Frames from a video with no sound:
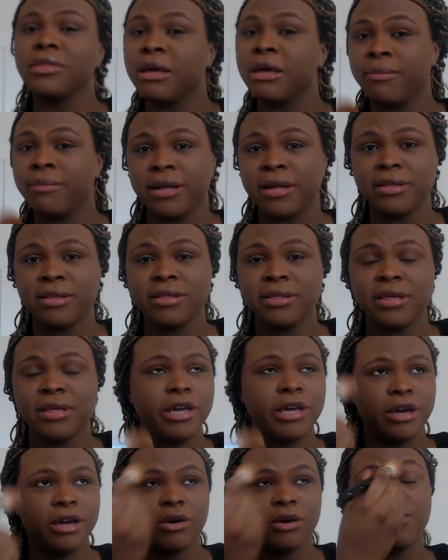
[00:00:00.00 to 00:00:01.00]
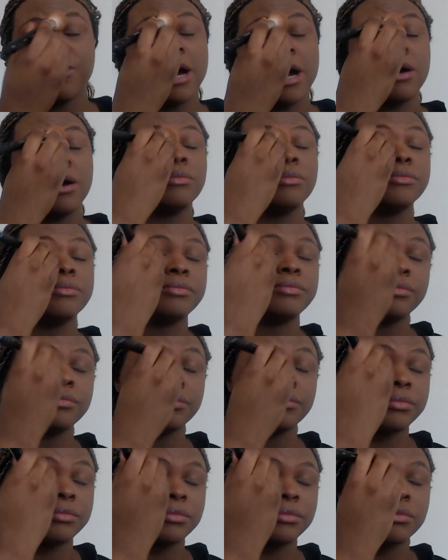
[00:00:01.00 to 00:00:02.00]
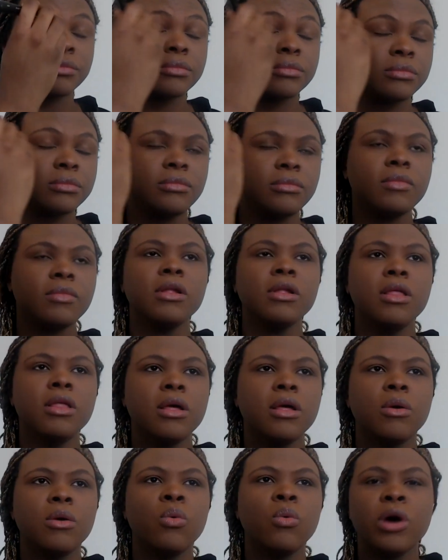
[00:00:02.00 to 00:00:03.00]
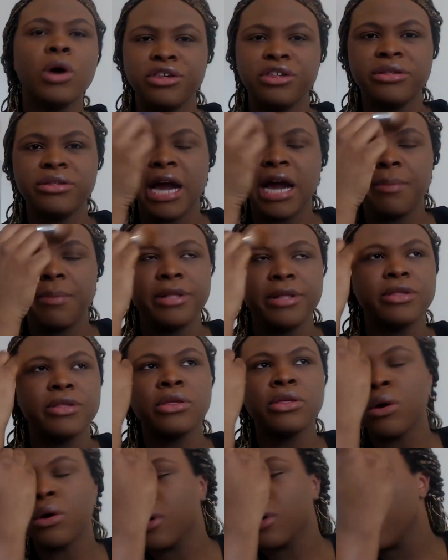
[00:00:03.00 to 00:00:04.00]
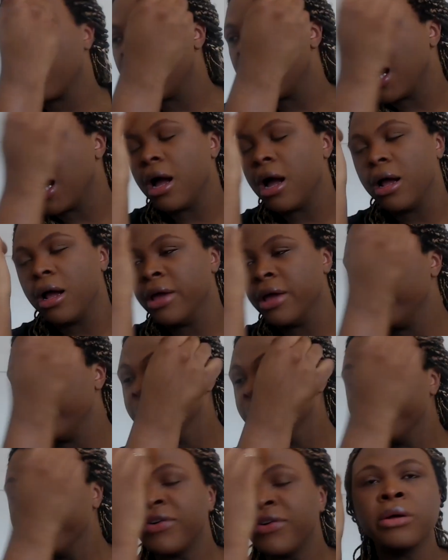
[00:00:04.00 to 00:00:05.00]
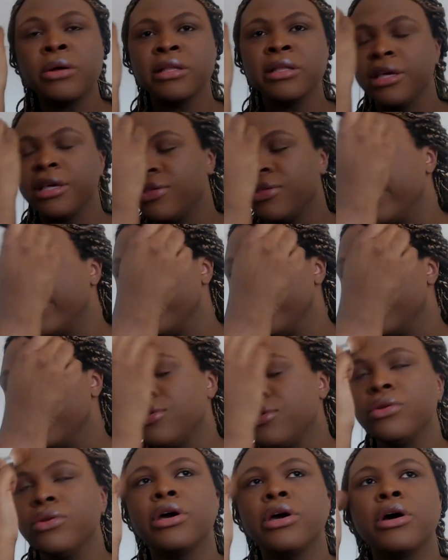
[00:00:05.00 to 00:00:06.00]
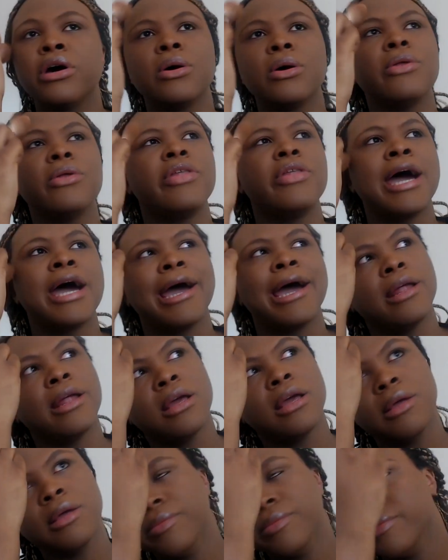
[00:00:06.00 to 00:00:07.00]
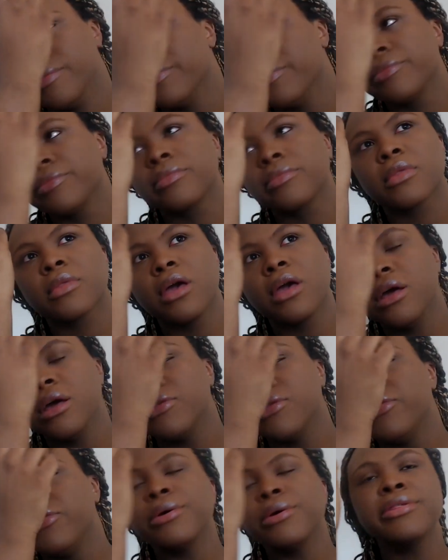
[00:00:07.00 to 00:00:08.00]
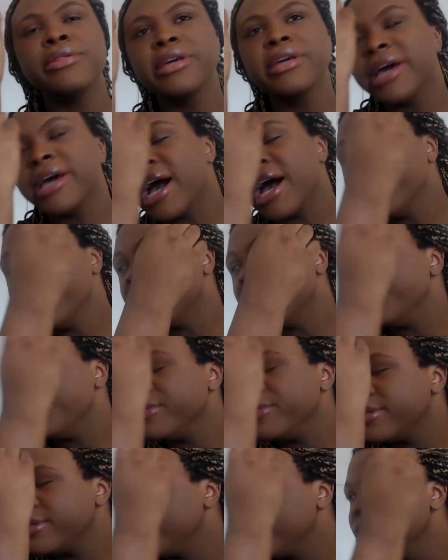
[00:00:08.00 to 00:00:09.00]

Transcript: that I'm about to tell you about what just happened. So if you've been following these videos, you know that there is a guy that I've been